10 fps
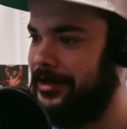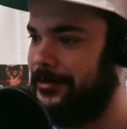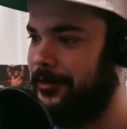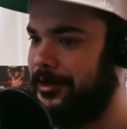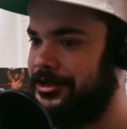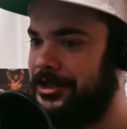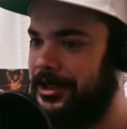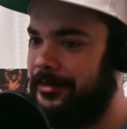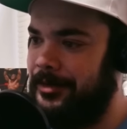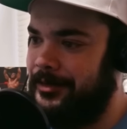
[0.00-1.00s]
of throwing shit
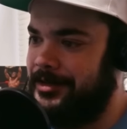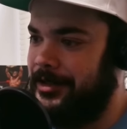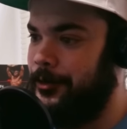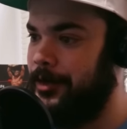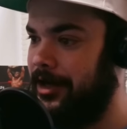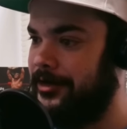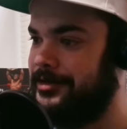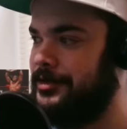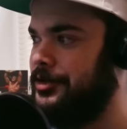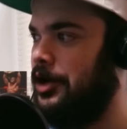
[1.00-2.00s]
up and it was like, who
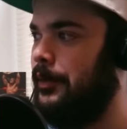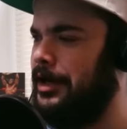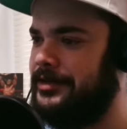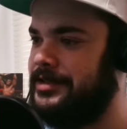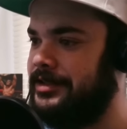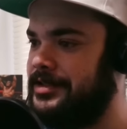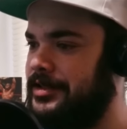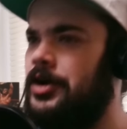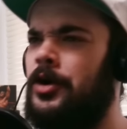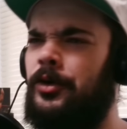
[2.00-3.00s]
cares? No one else on this.
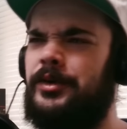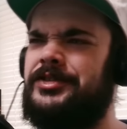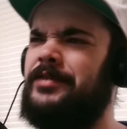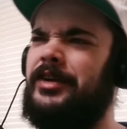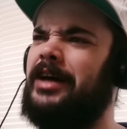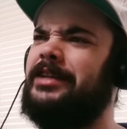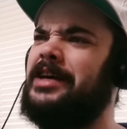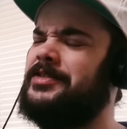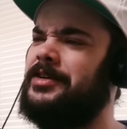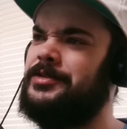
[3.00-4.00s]
Who was even on
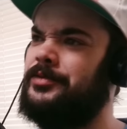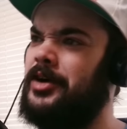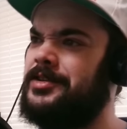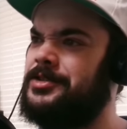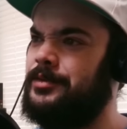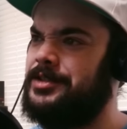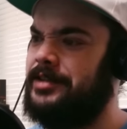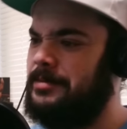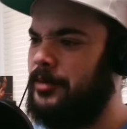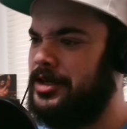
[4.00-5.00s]
that Suns roster? Was it
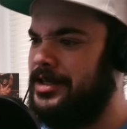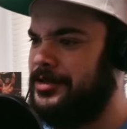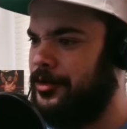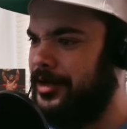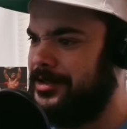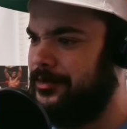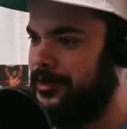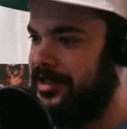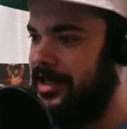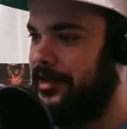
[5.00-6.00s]
like Marquise Chris?
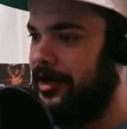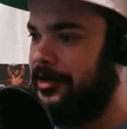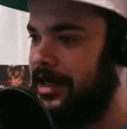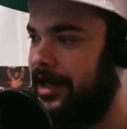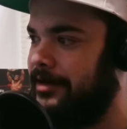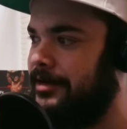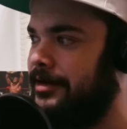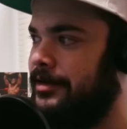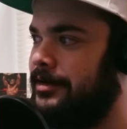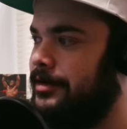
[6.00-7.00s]
Was he there yet?
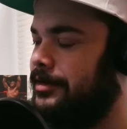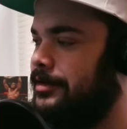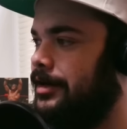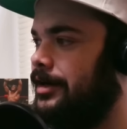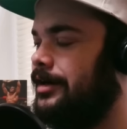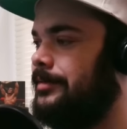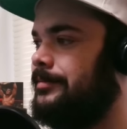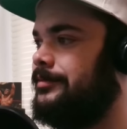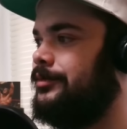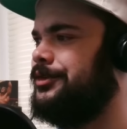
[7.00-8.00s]

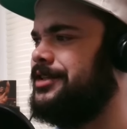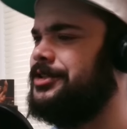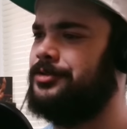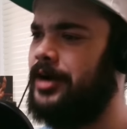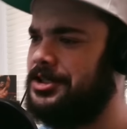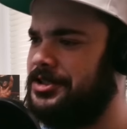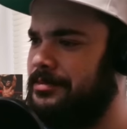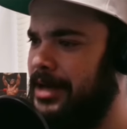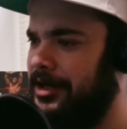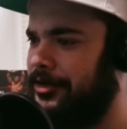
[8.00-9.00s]
Was like
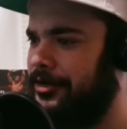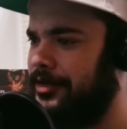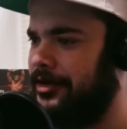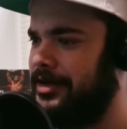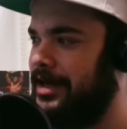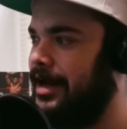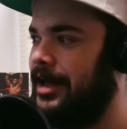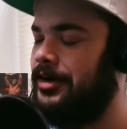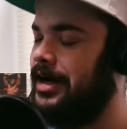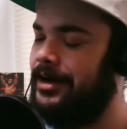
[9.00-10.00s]
Dragan Bender there yet? I
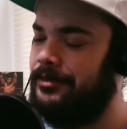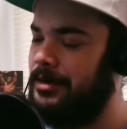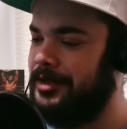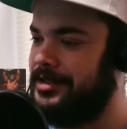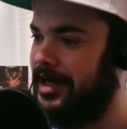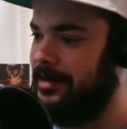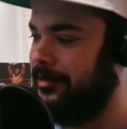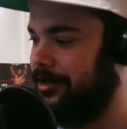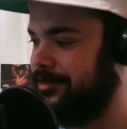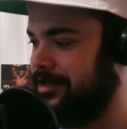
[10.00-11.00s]
don't remember the
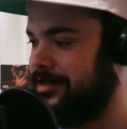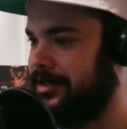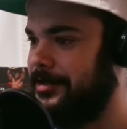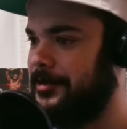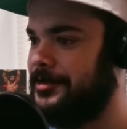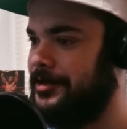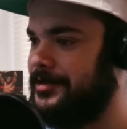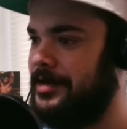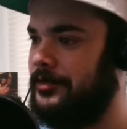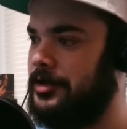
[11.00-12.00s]
timeline. It was like 6 years ago,
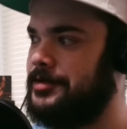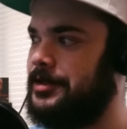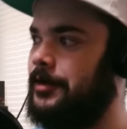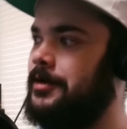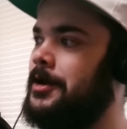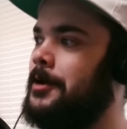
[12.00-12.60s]
7 years ago.